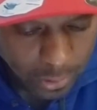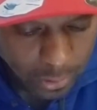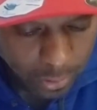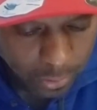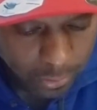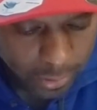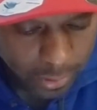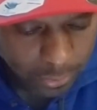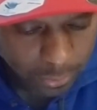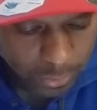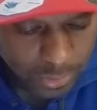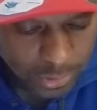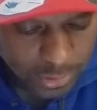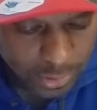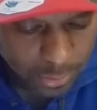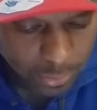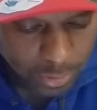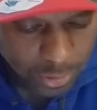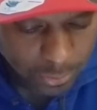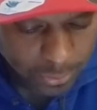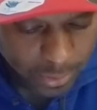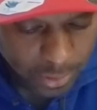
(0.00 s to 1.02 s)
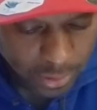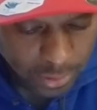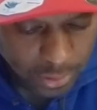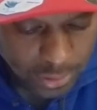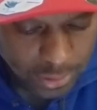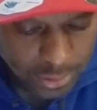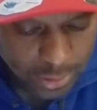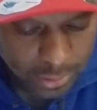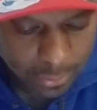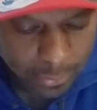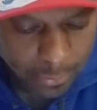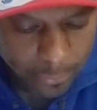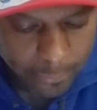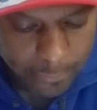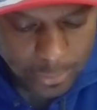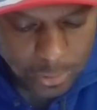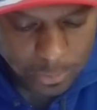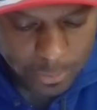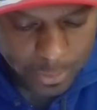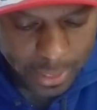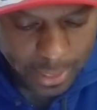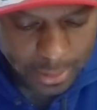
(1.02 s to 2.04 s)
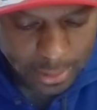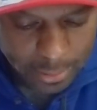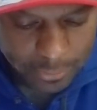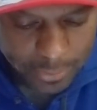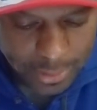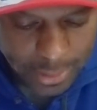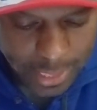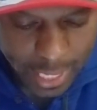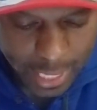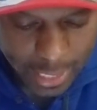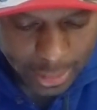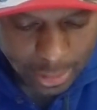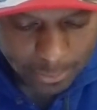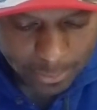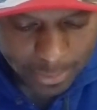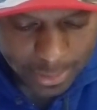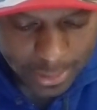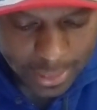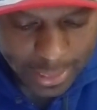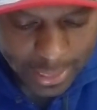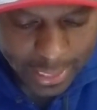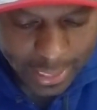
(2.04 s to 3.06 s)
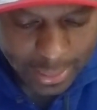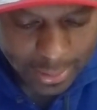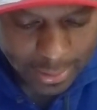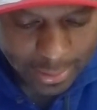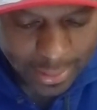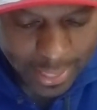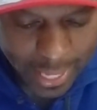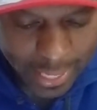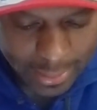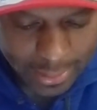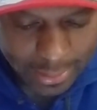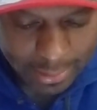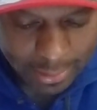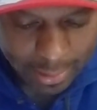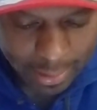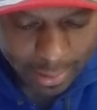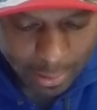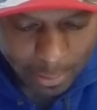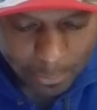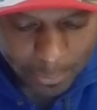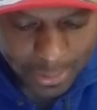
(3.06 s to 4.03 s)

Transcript: to be a living document that can be